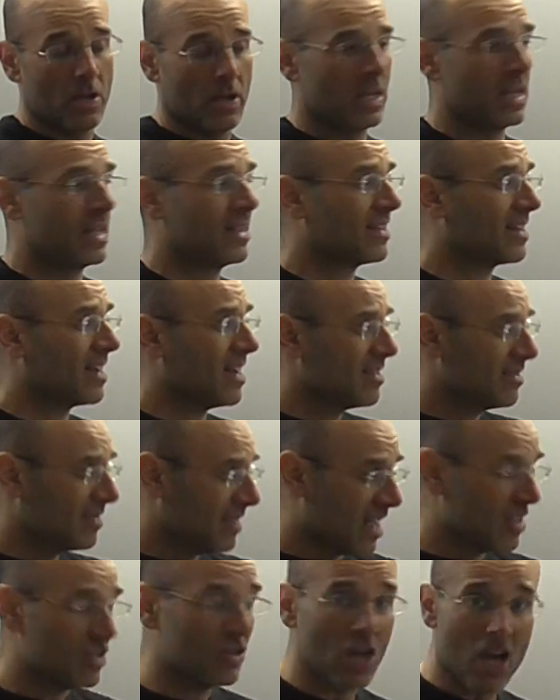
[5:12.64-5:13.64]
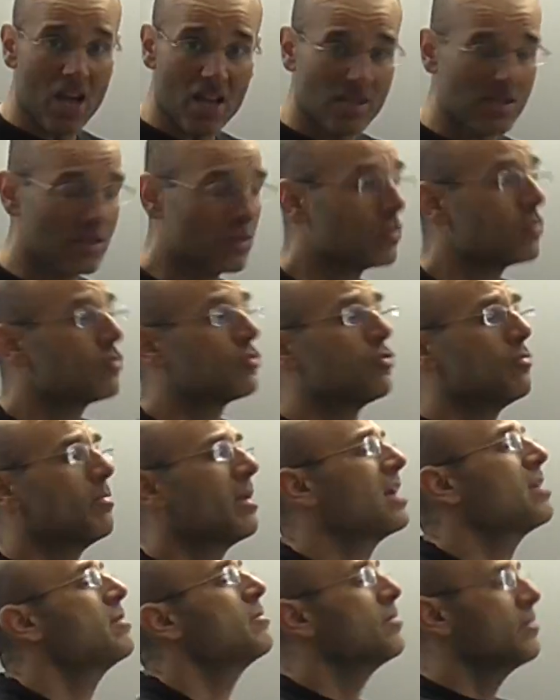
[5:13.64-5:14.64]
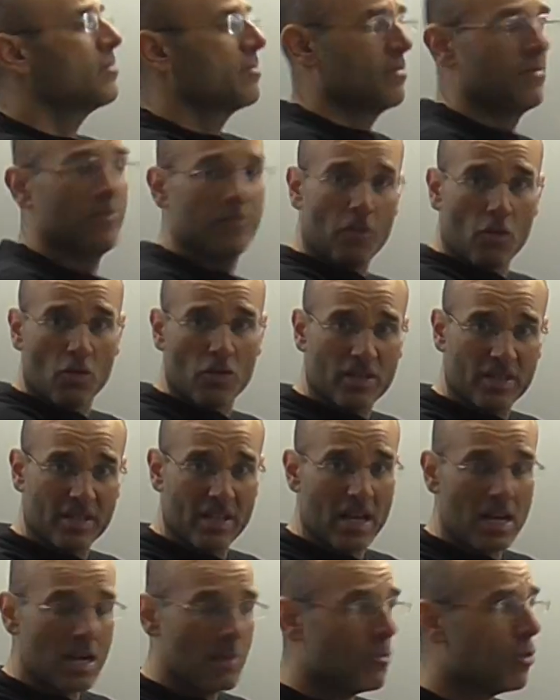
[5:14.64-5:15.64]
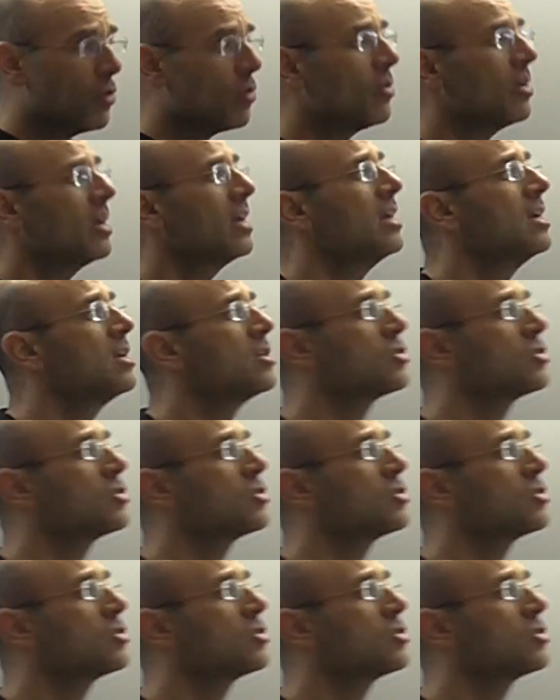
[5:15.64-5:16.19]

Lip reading: it can't adjust to my force anymore,